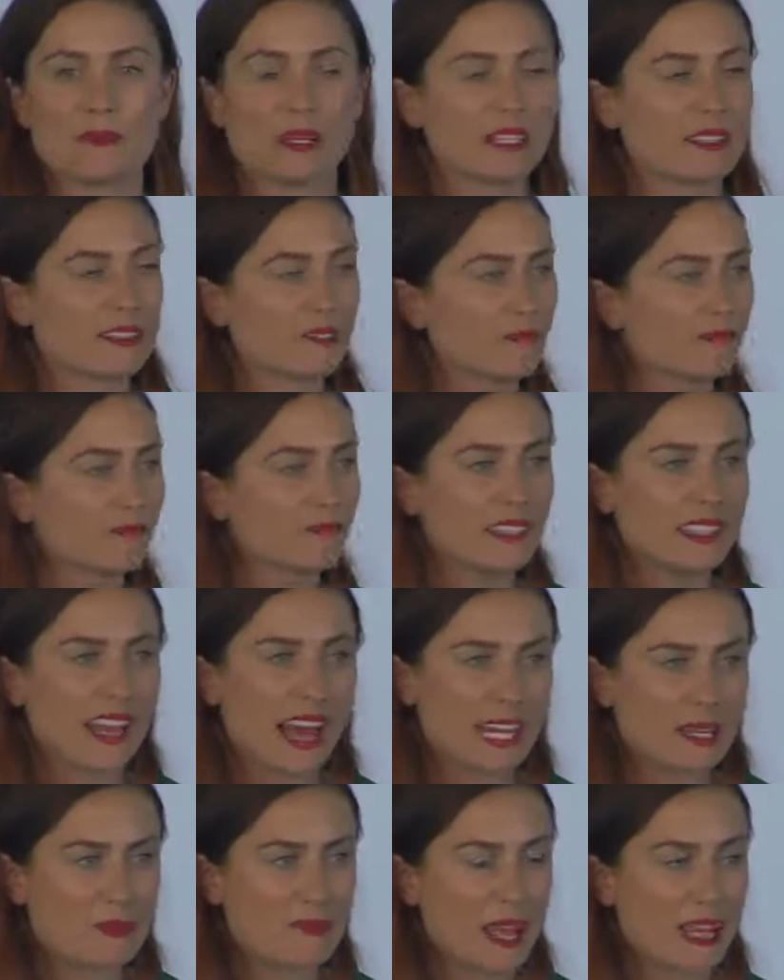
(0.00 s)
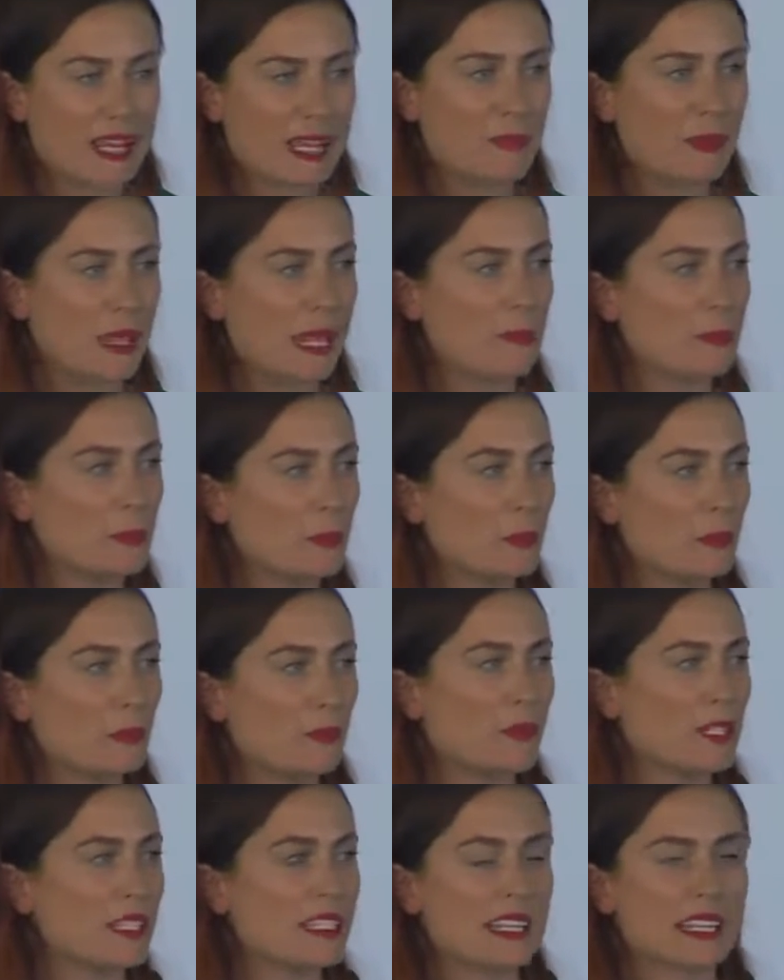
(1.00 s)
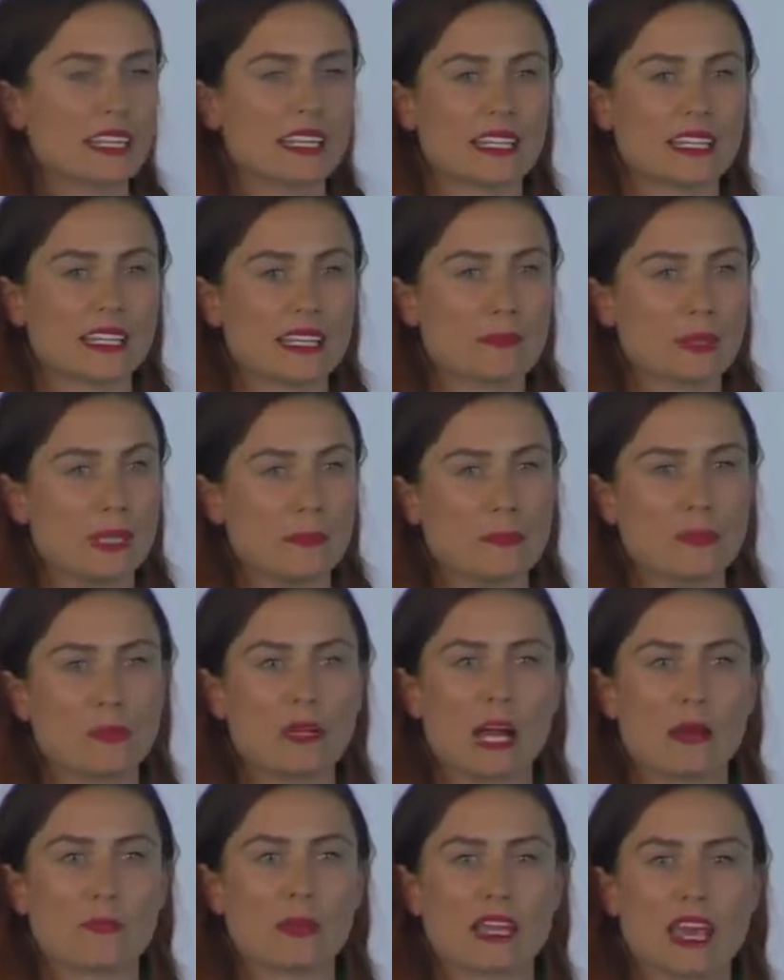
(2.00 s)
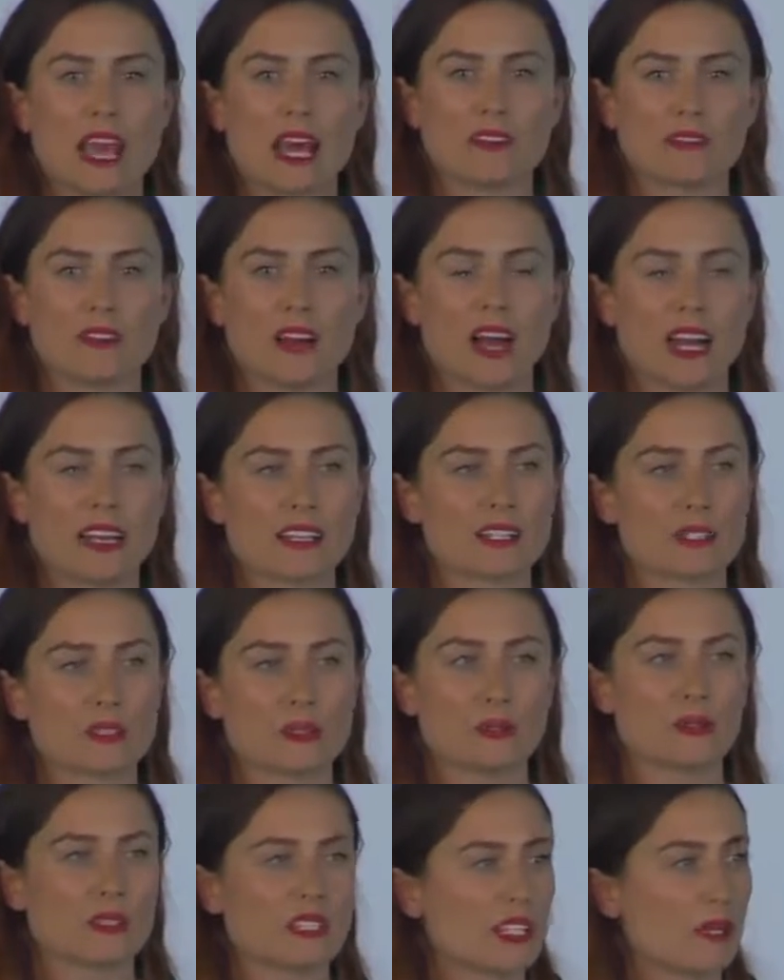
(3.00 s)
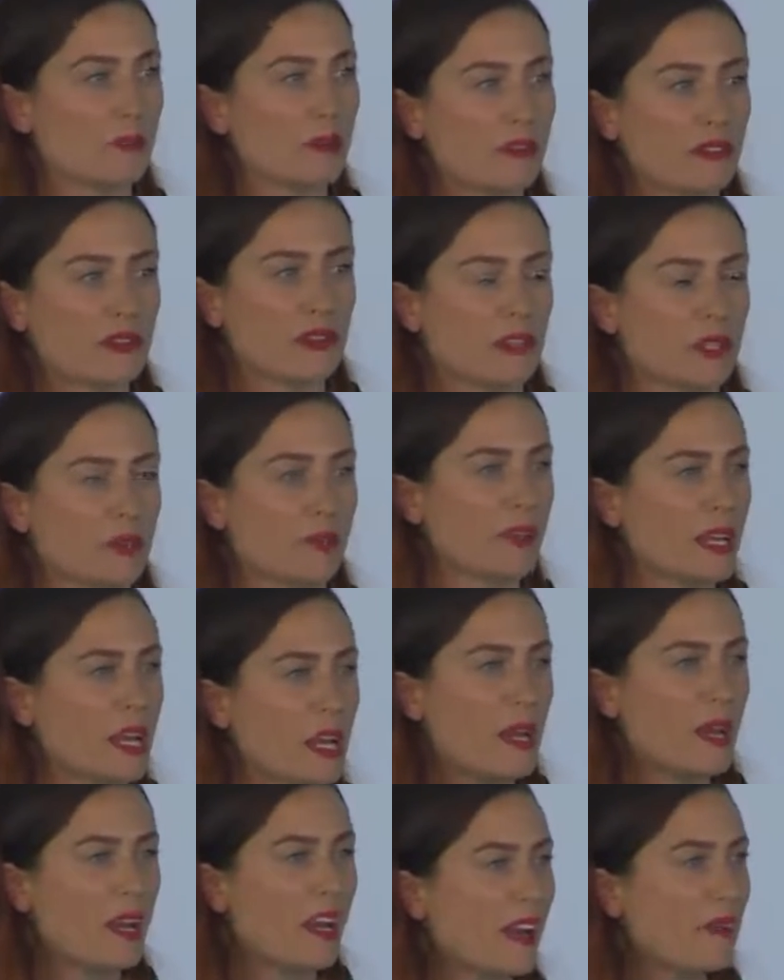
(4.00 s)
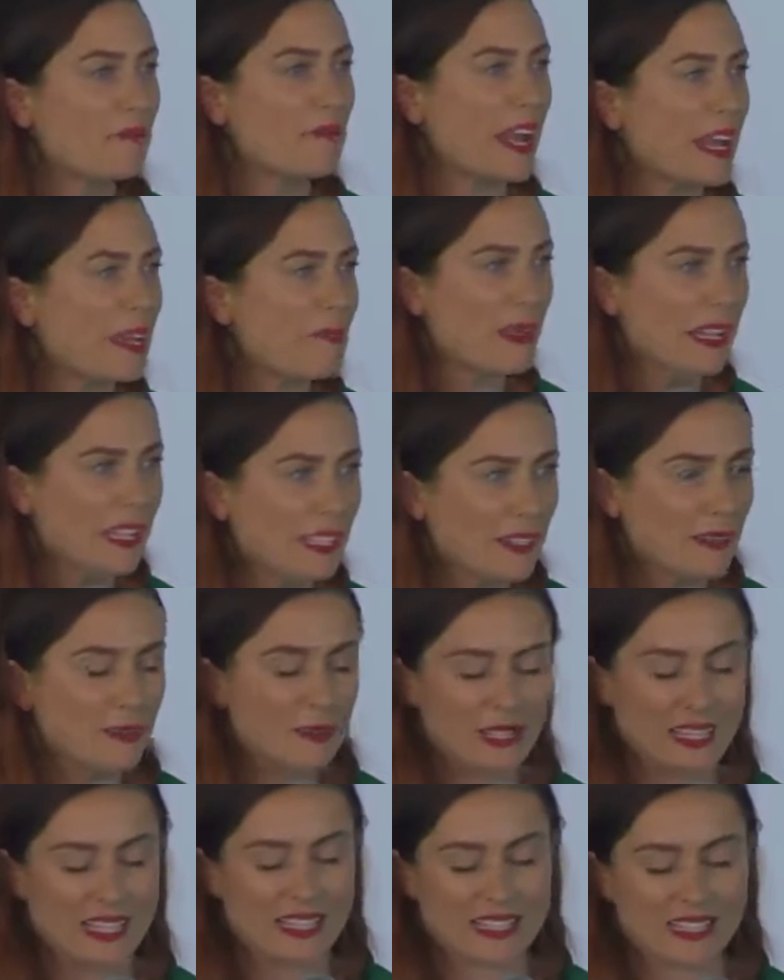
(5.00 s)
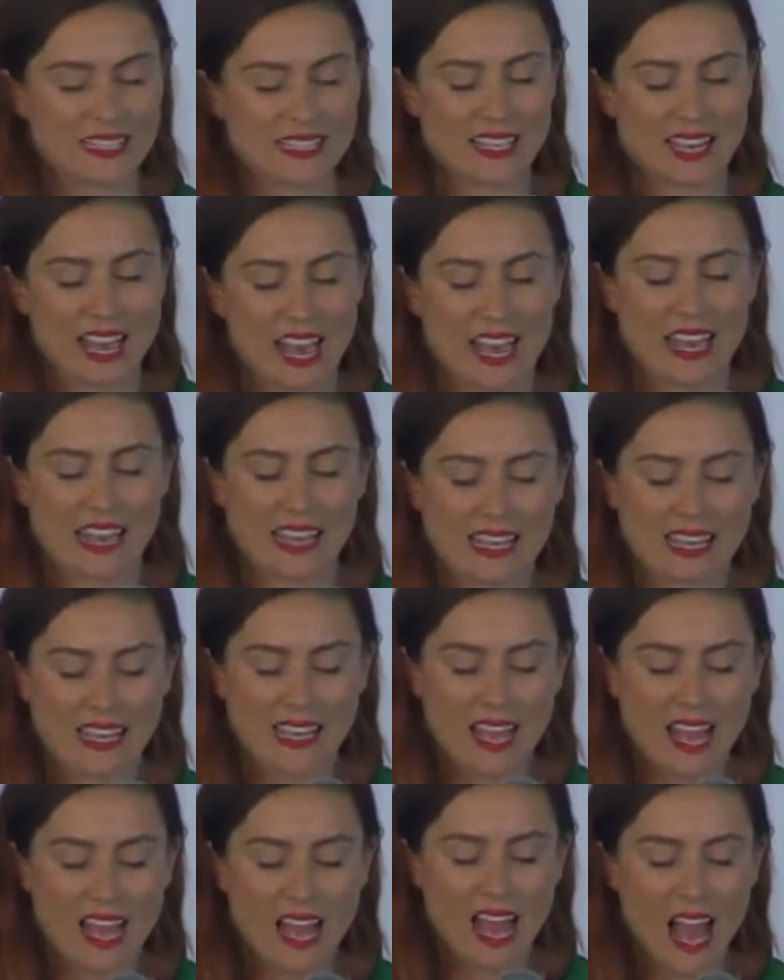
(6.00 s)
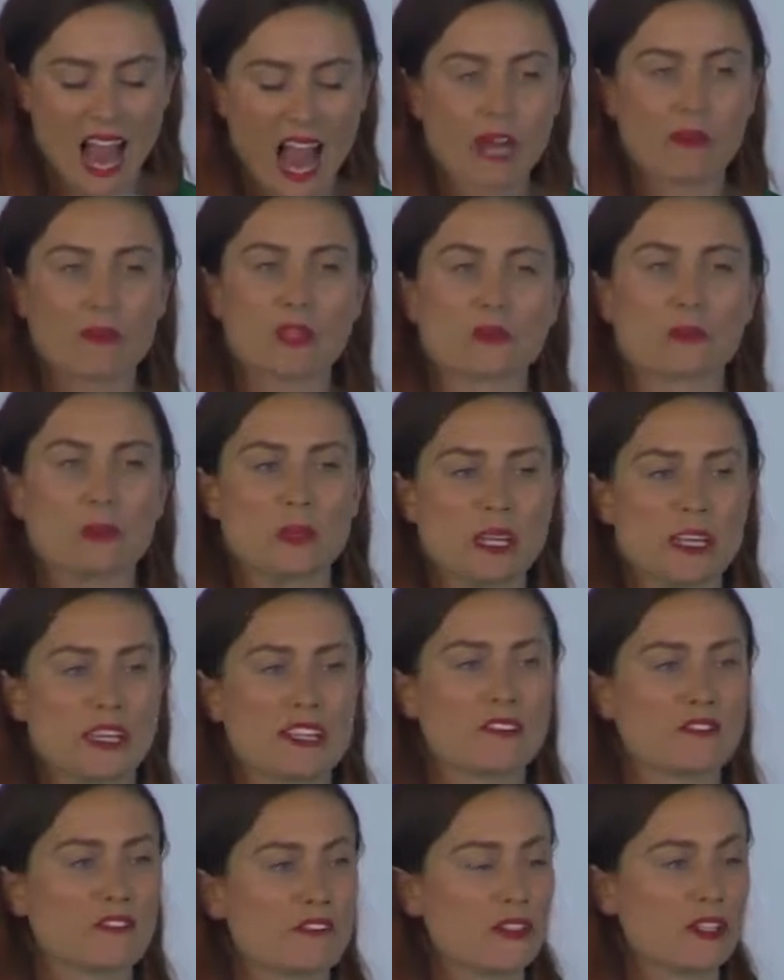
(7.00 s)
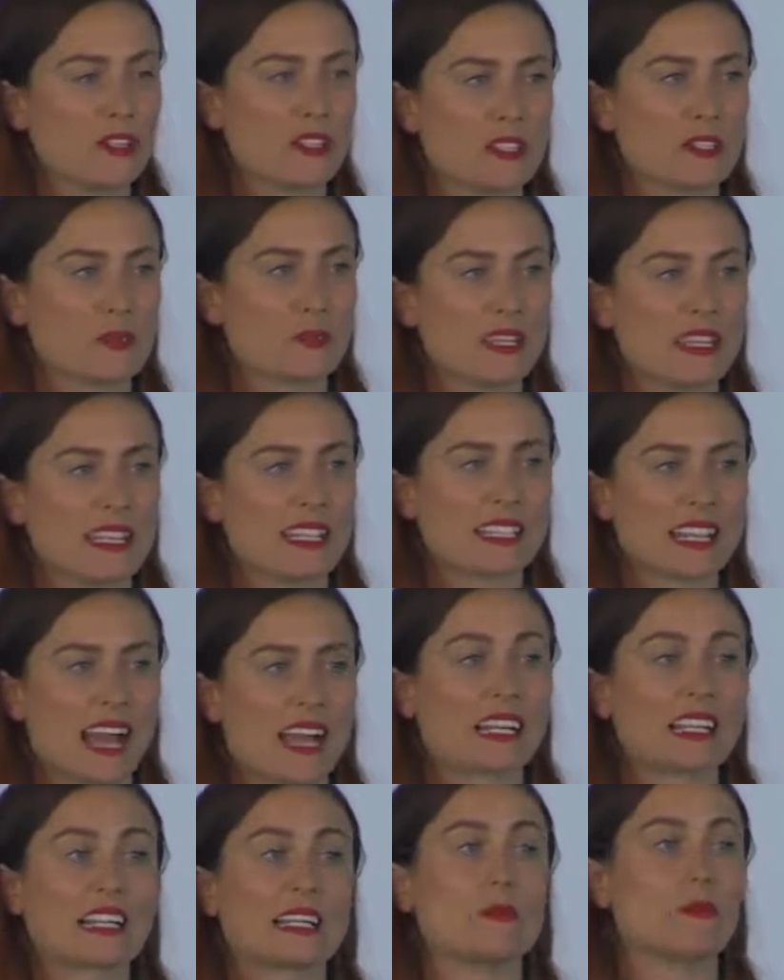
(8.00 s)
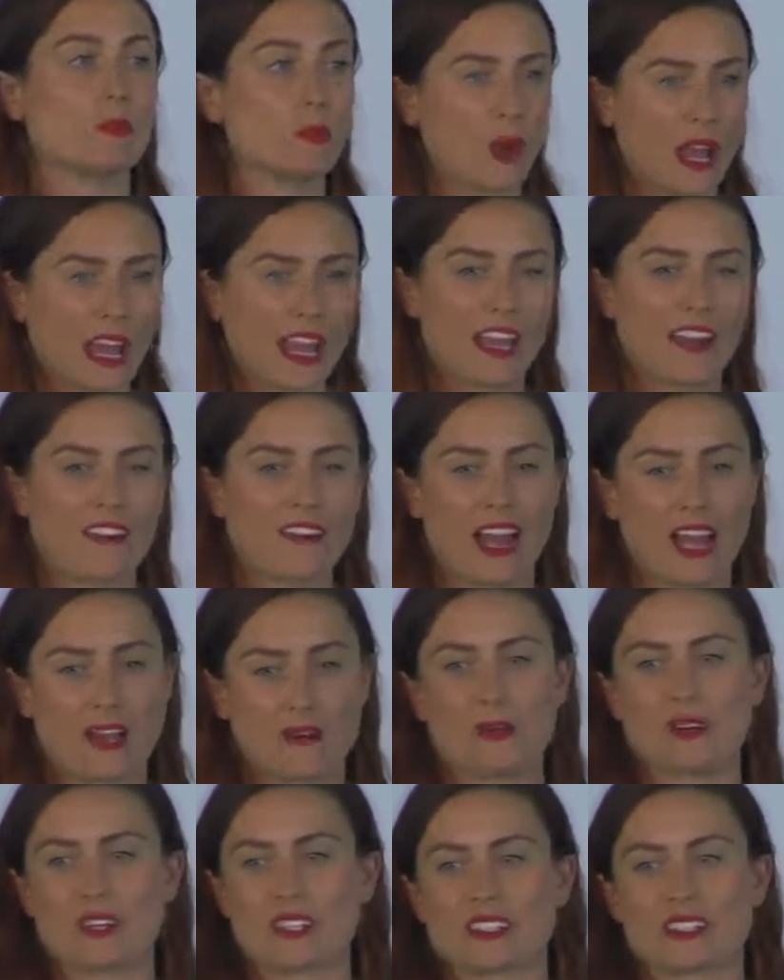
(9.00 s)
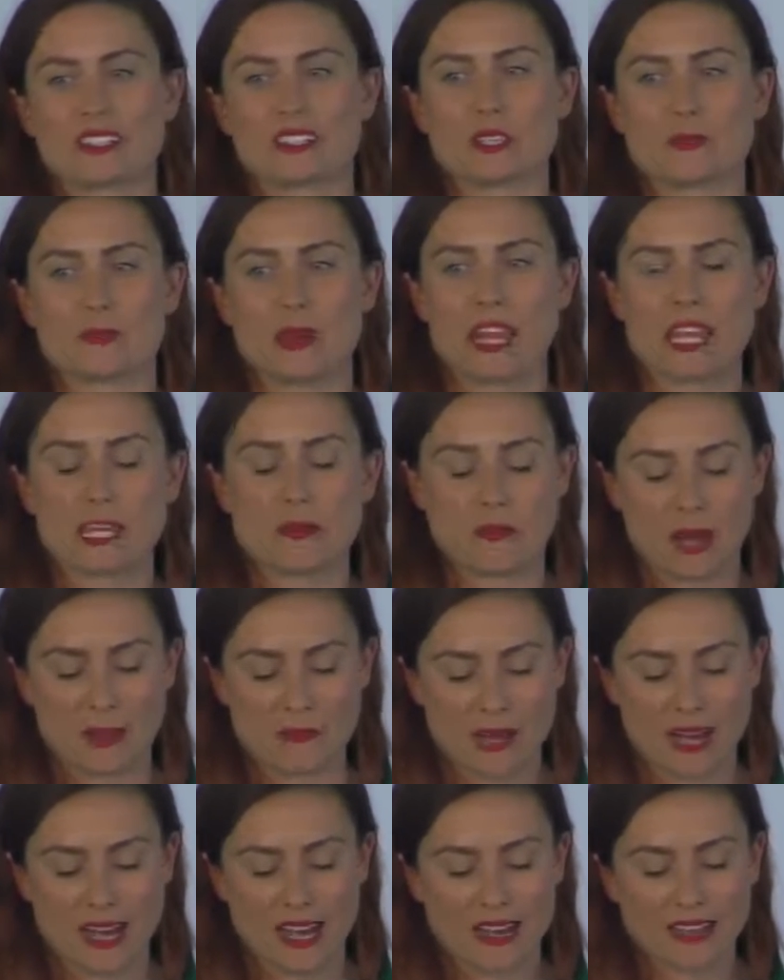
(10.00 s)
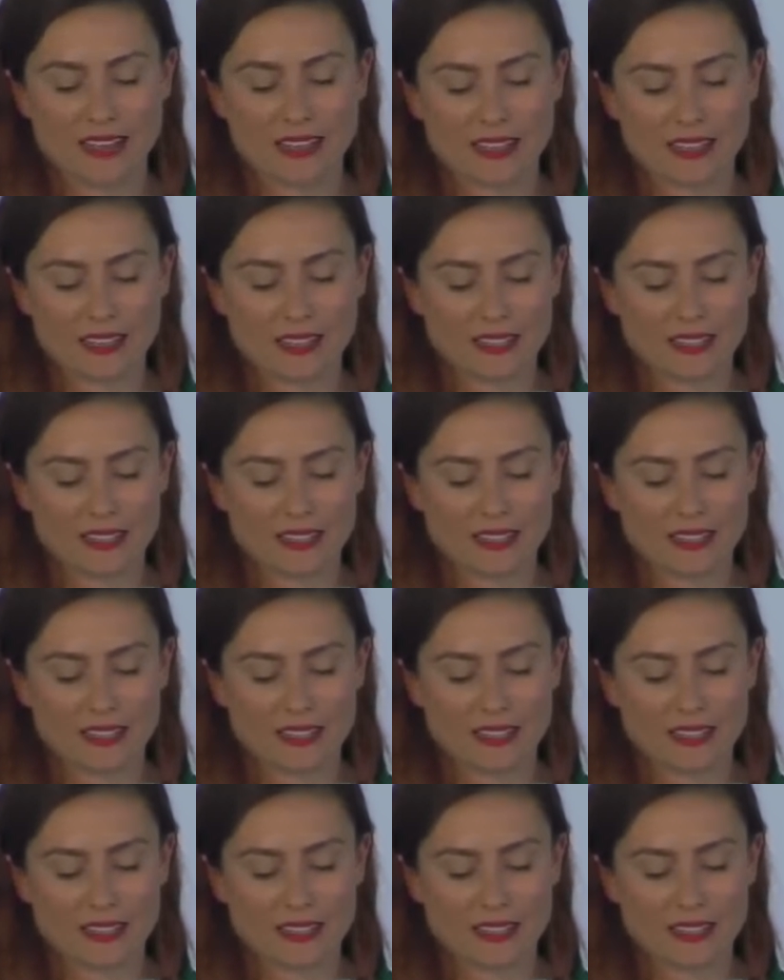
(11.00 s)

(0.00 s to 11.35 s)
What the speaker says: But like many people, particularly people coming out of high school, some of whom may be in the audience today, I was pretty confused with exactly where I wanted to make my mark.